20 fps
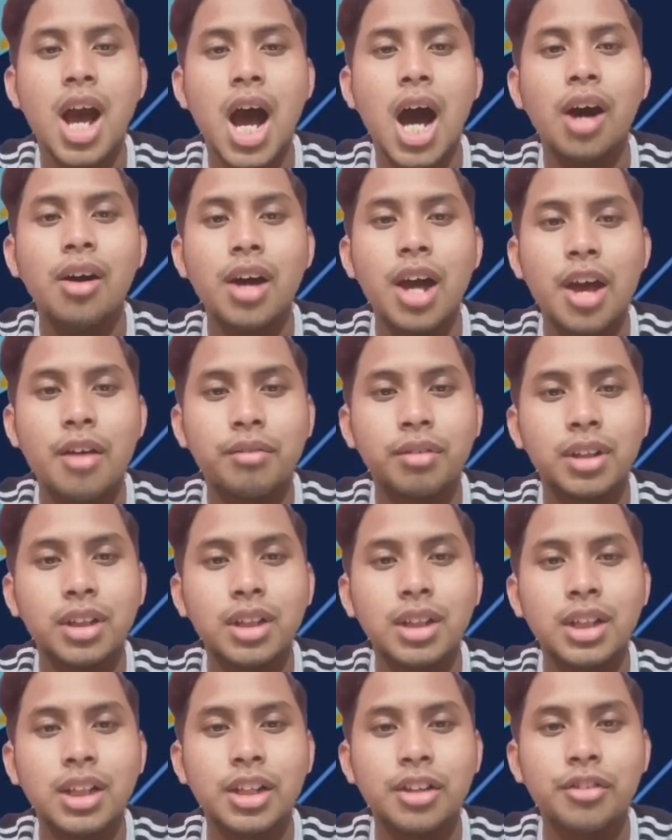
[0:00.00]

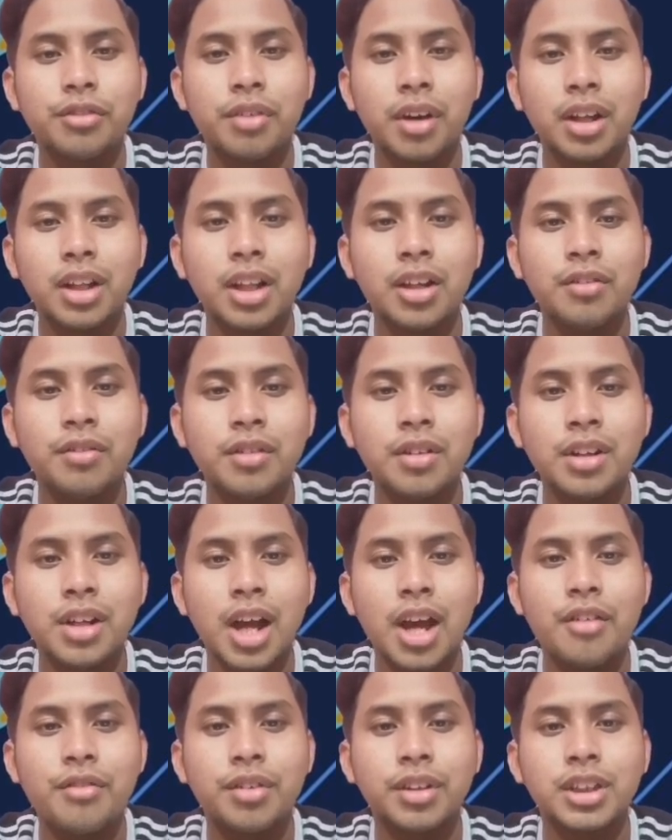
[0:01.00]
However, the effectiveness
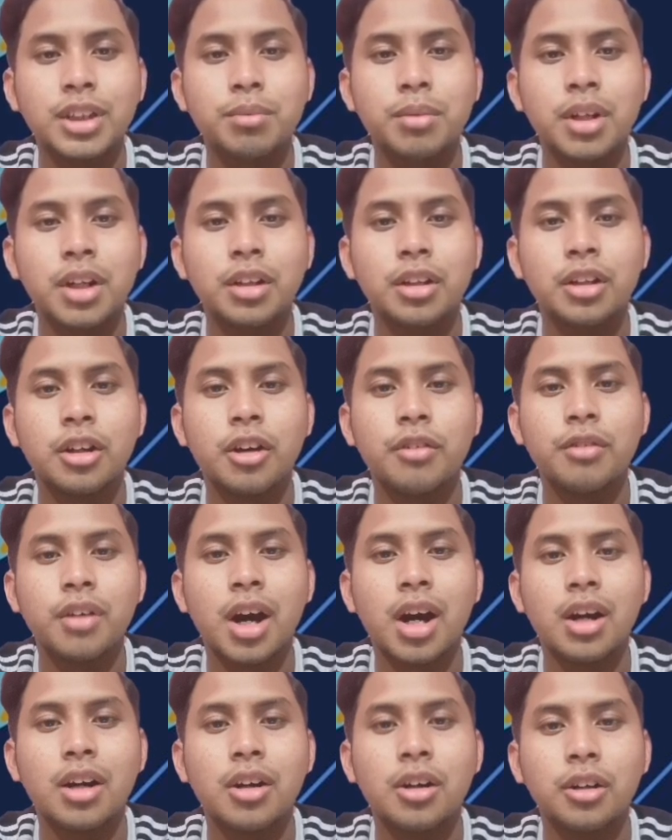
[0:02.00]
and feasibility of
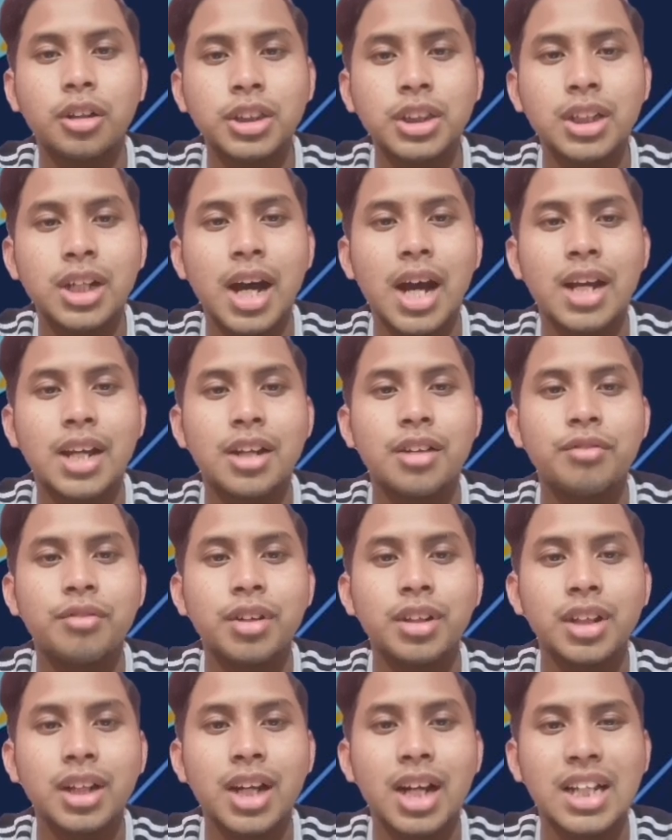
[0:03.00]
ocean ion
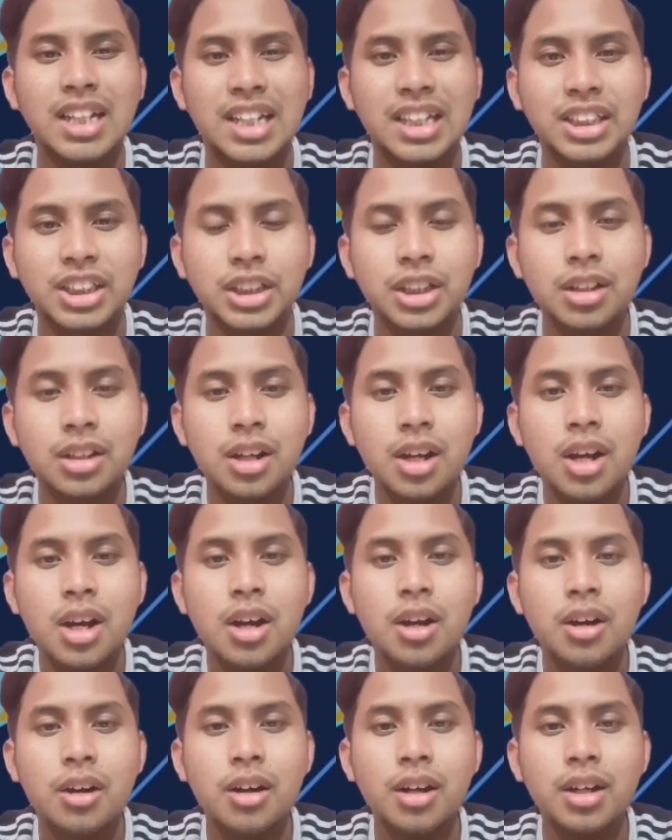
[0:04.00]
fertilization
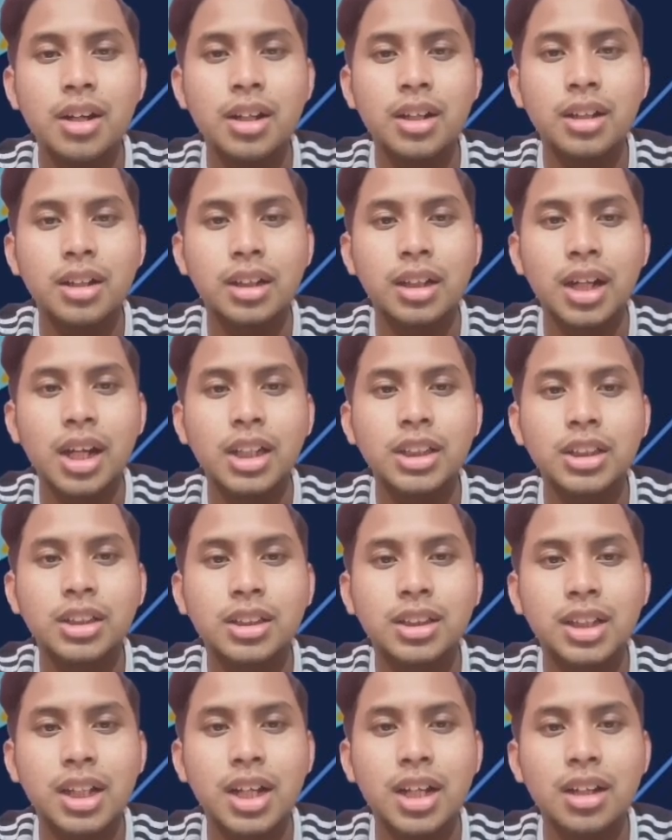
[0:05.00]
on a large
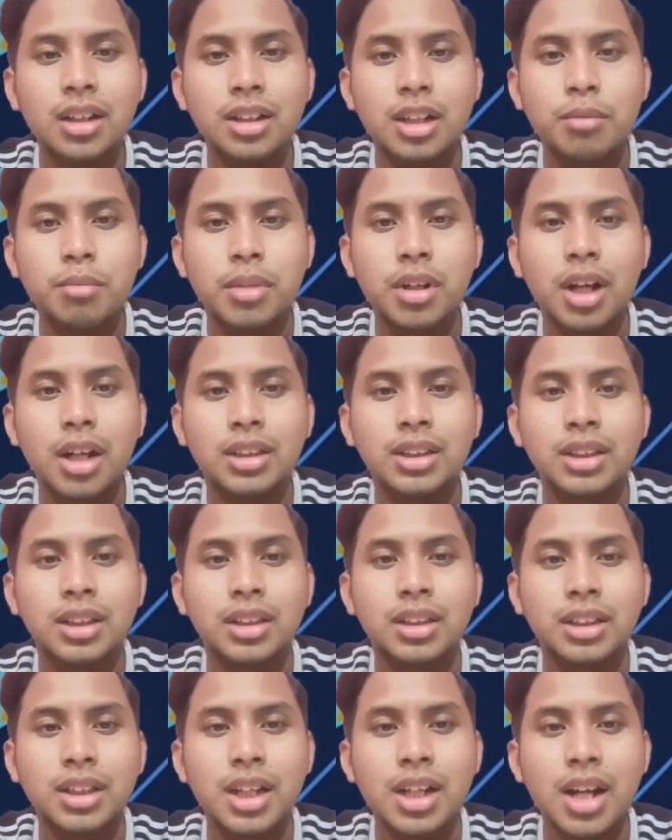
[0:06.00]
scale remain
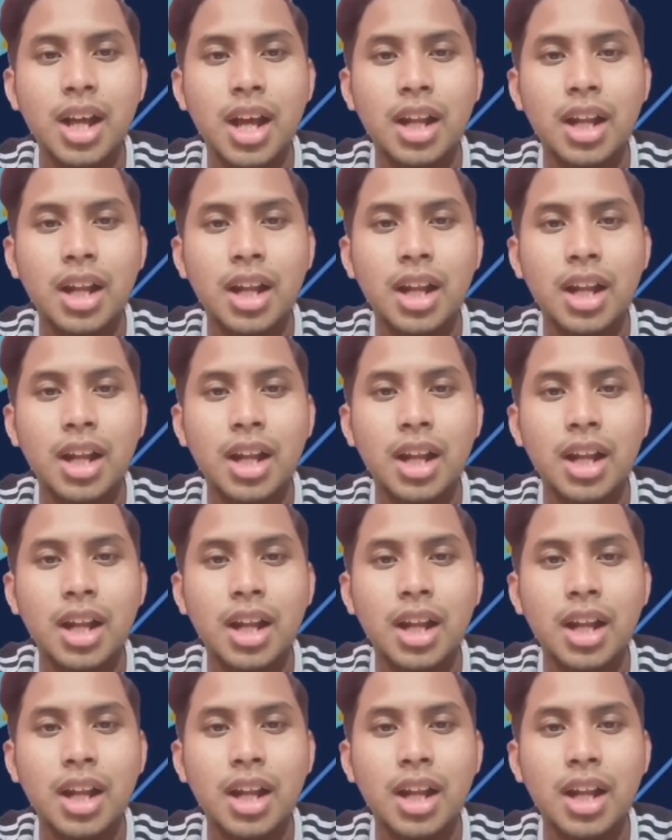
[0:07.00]
uncertain,